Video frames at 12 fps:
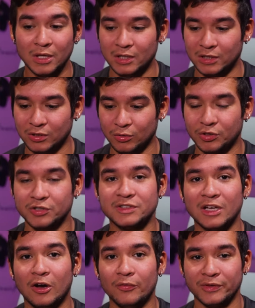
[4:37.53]
you know,
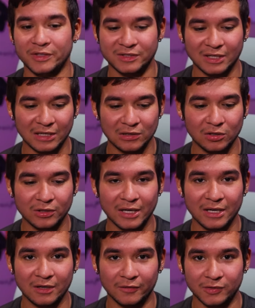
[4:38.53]
yourself and just kind of look
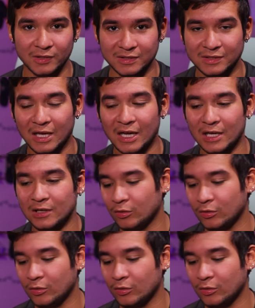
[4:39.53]
at it off to the side,